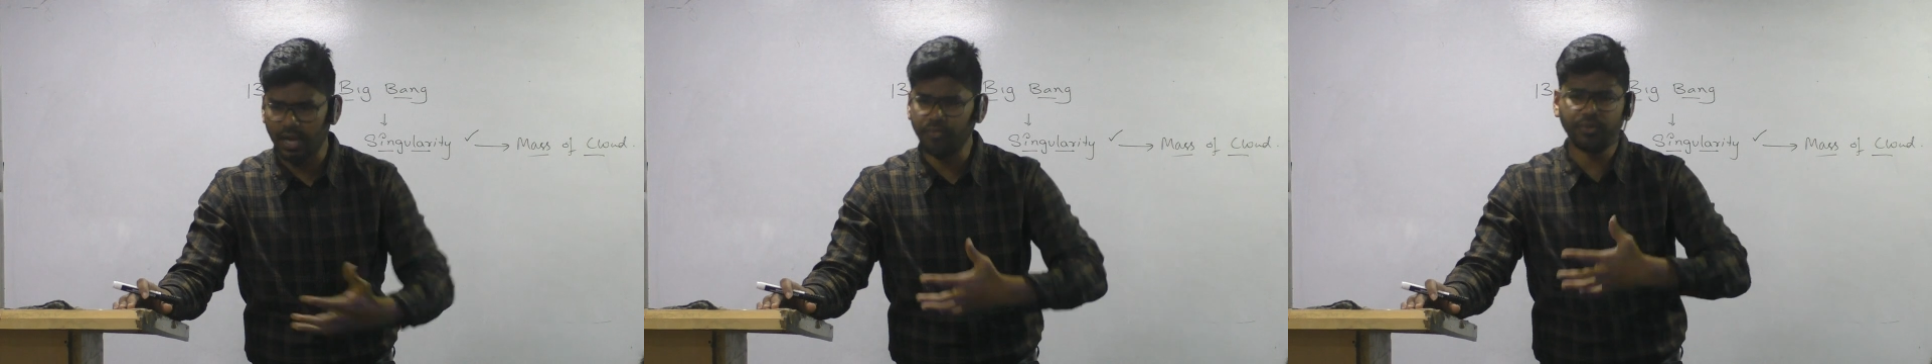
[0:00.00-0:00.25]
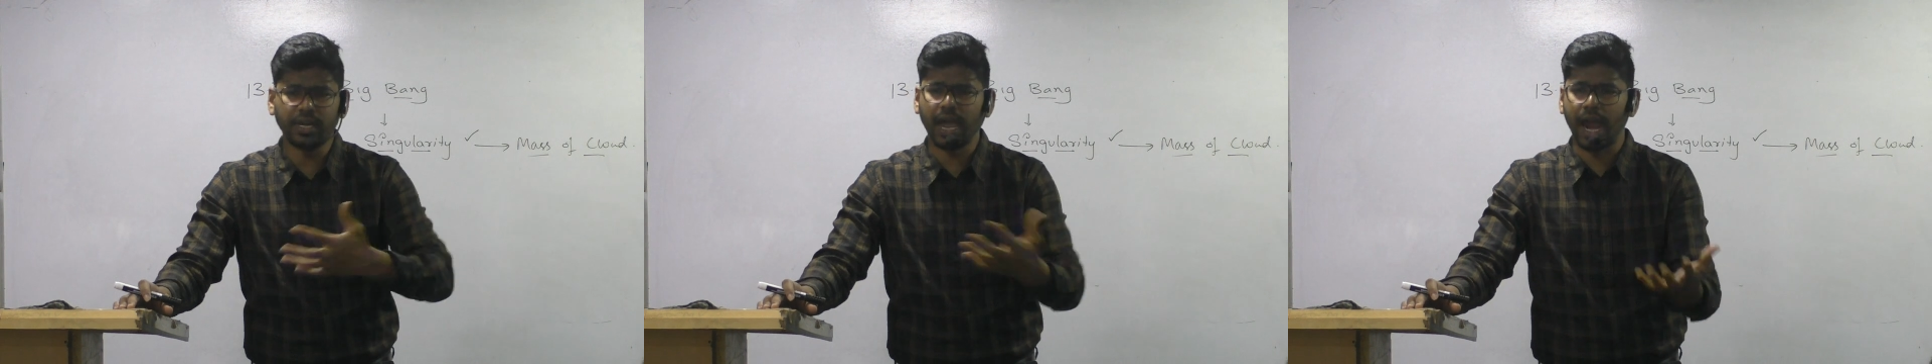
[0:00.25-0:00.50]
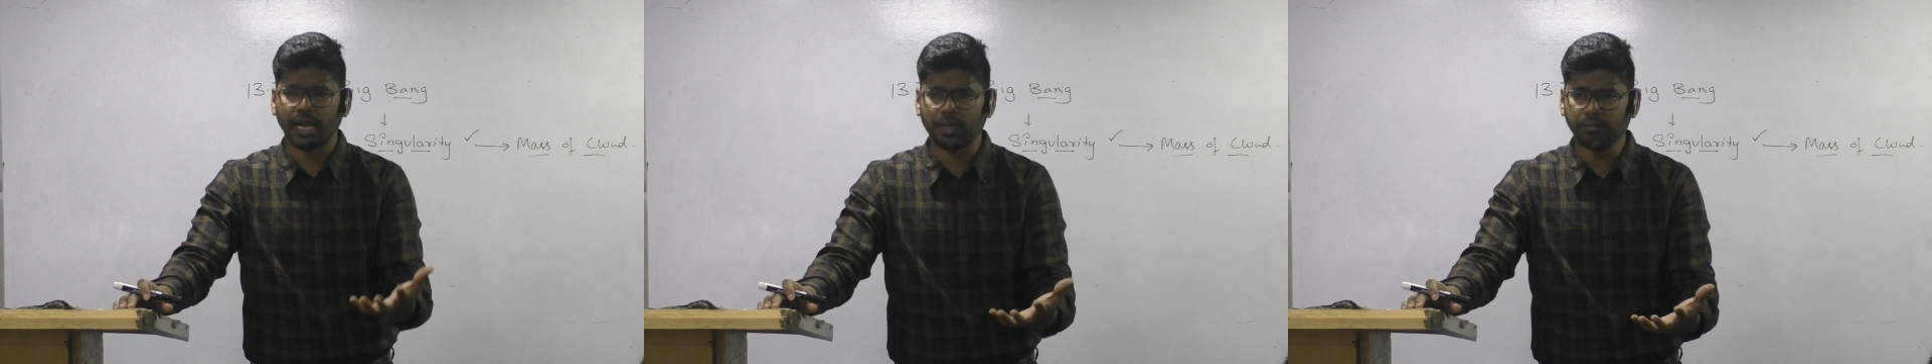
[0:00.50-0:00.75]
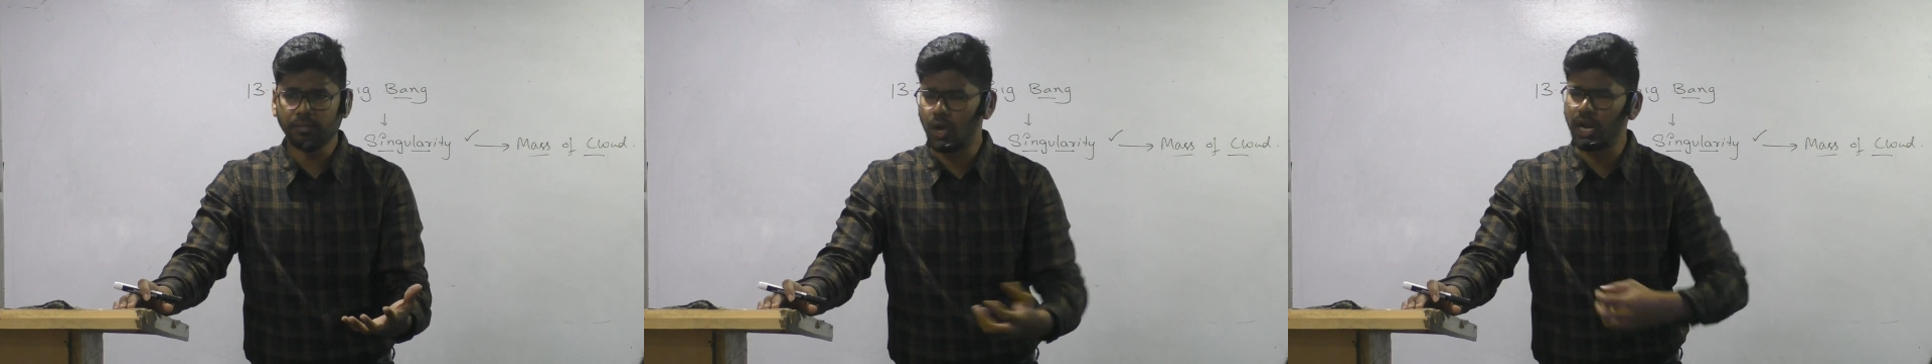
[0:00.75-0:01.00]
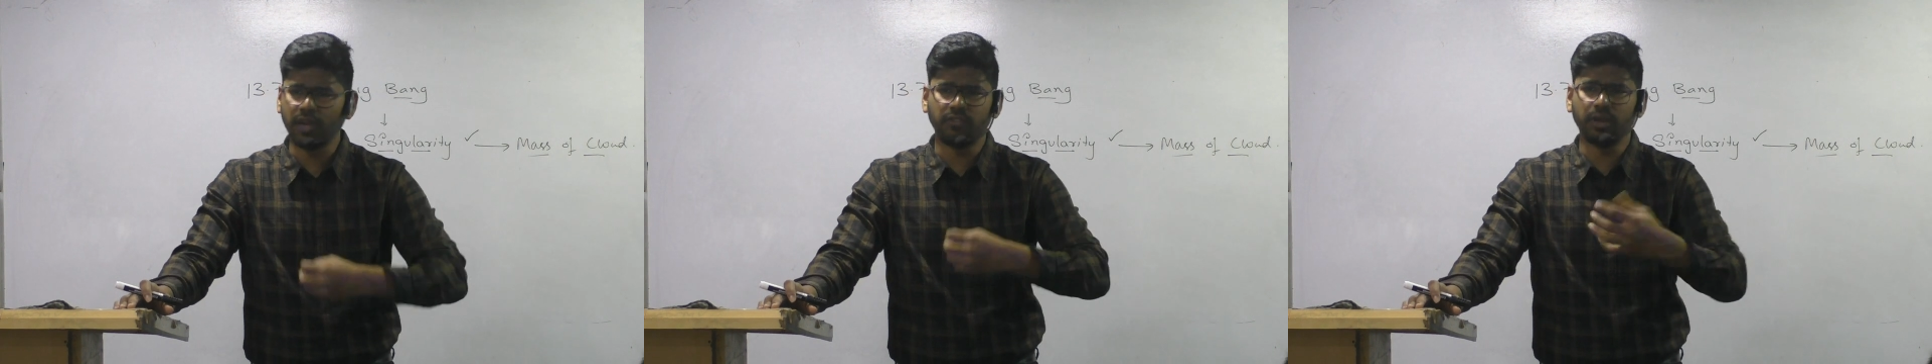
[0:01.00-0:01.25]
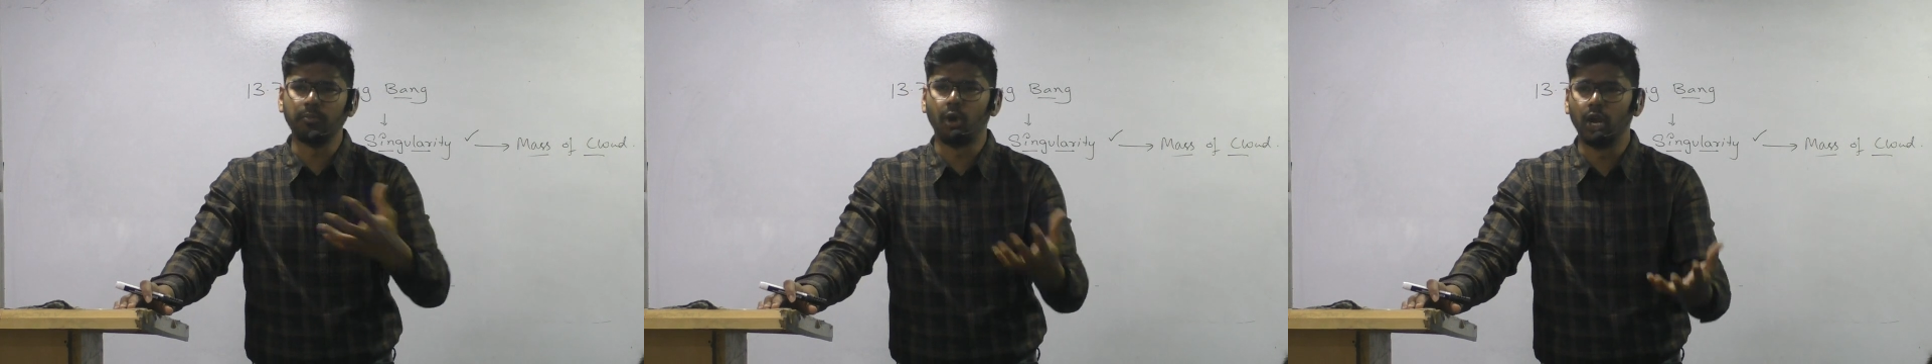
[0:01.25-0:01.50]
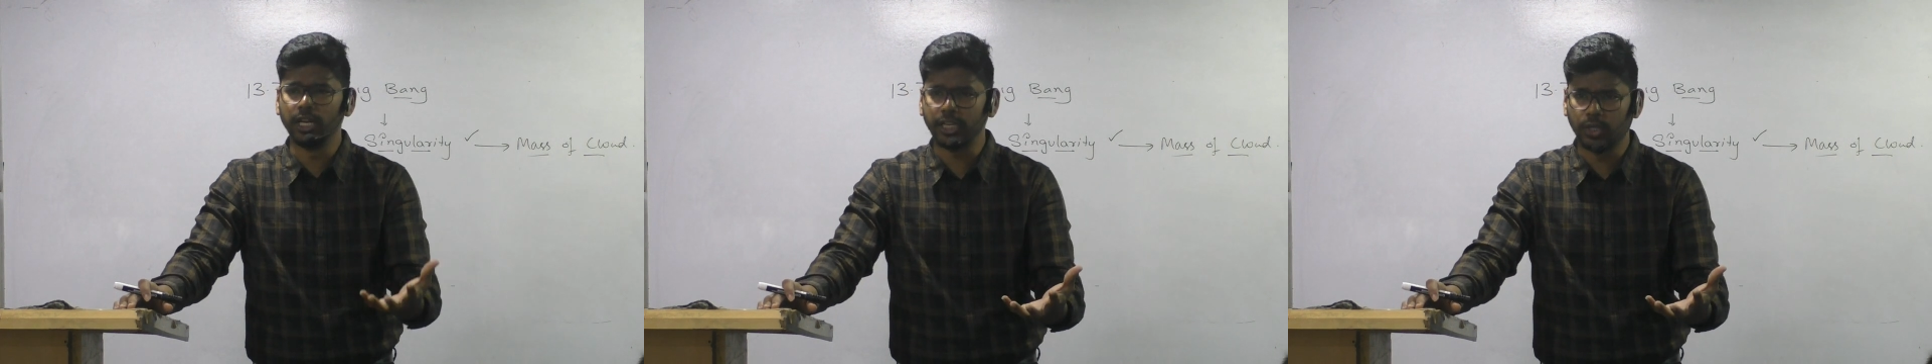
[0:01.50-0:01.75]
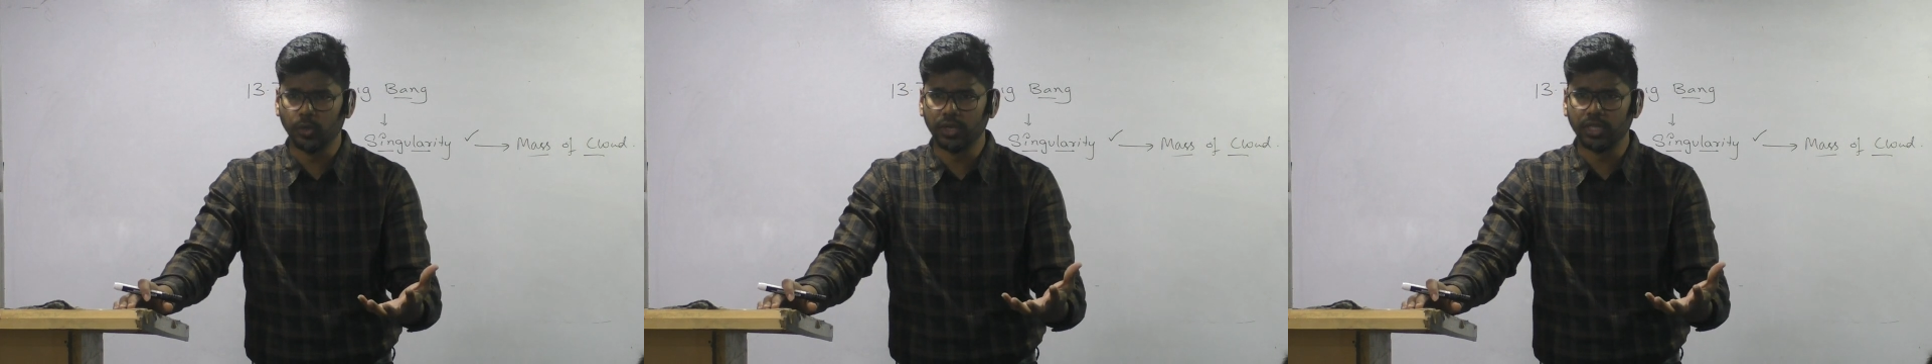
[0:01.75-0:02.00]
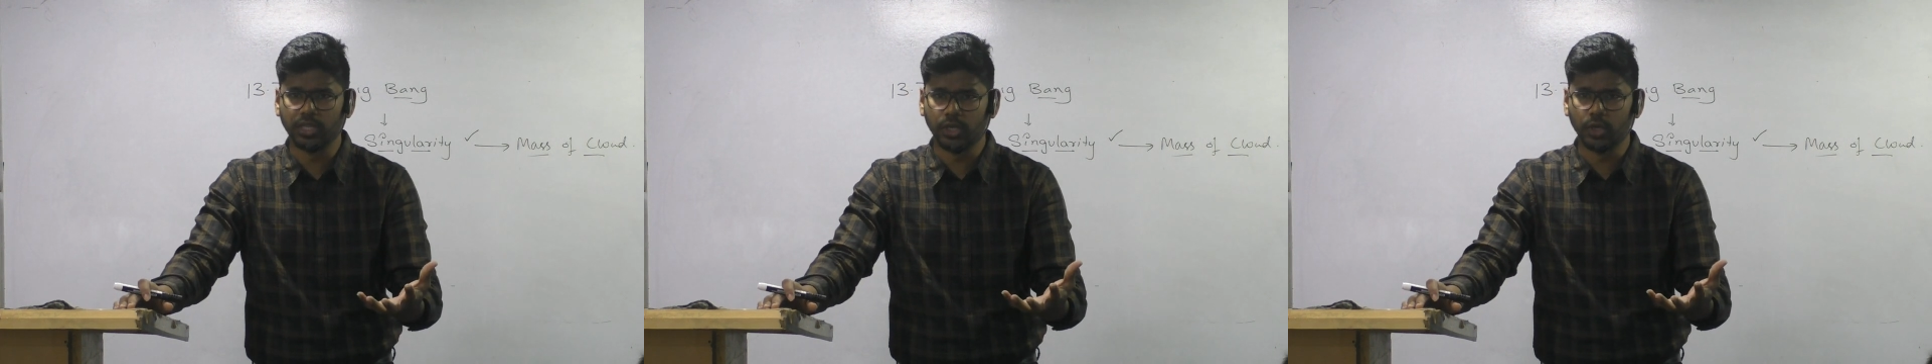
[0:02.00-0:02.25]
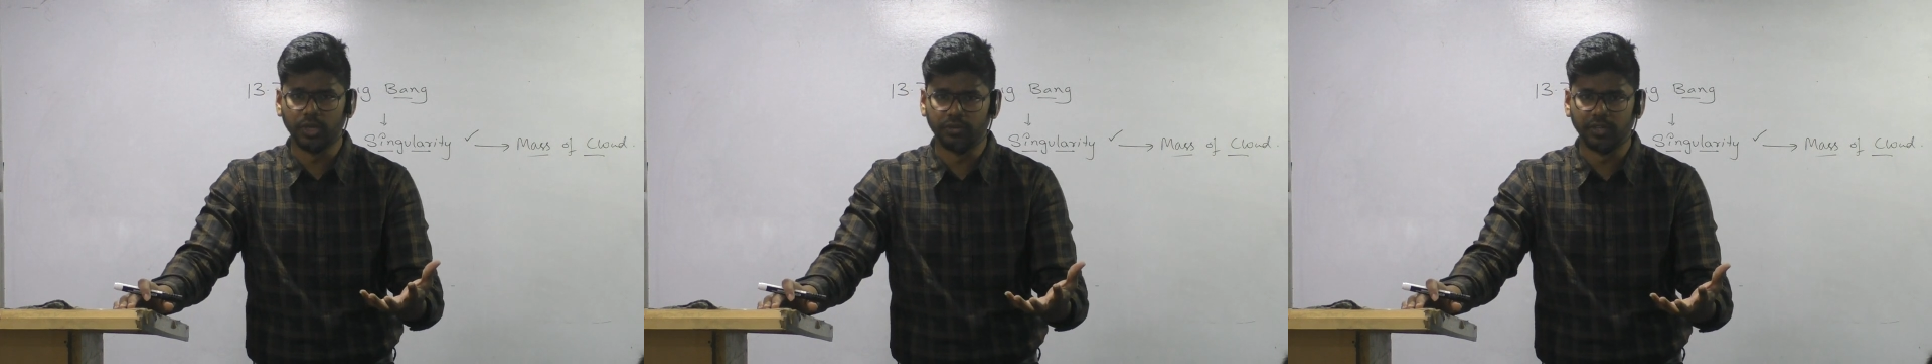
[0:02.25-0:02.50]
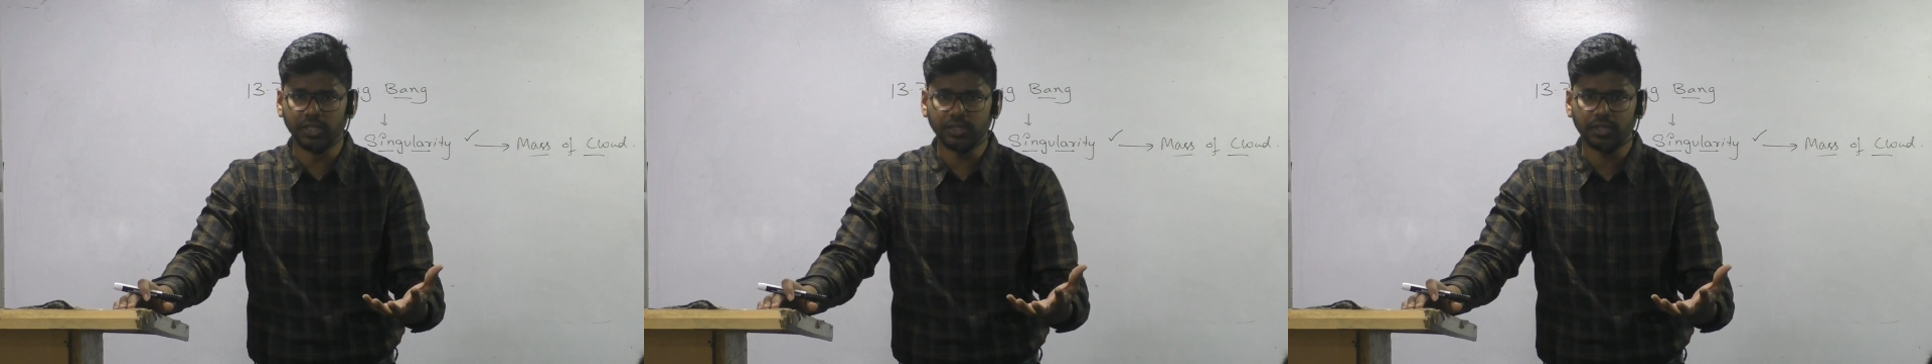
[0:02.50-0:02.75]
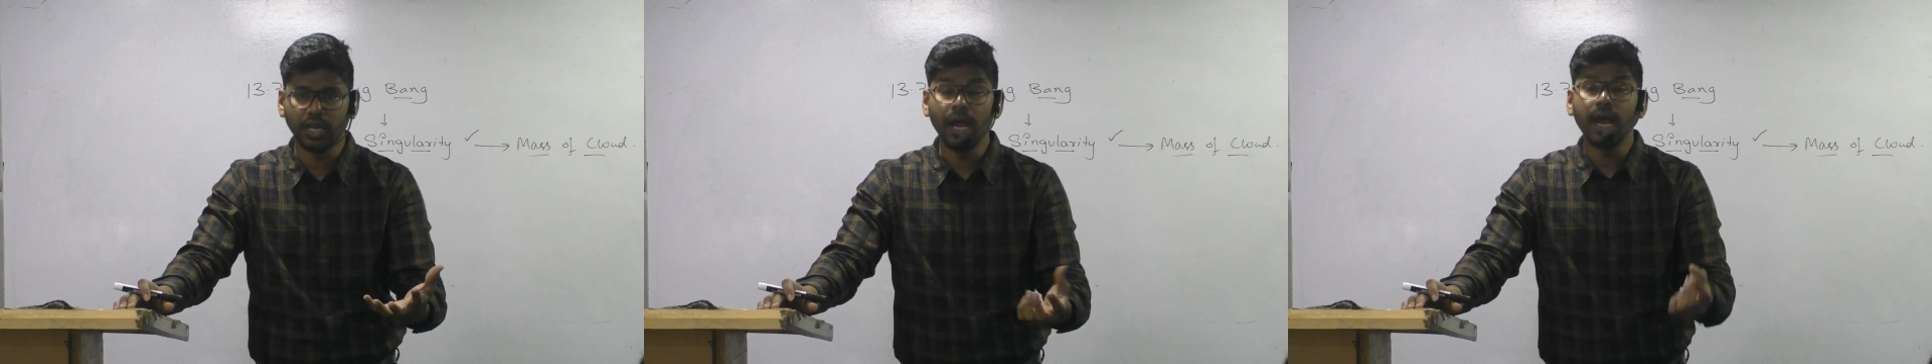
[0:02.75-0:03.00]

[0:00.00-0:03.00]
Every atom or every molecule in the universe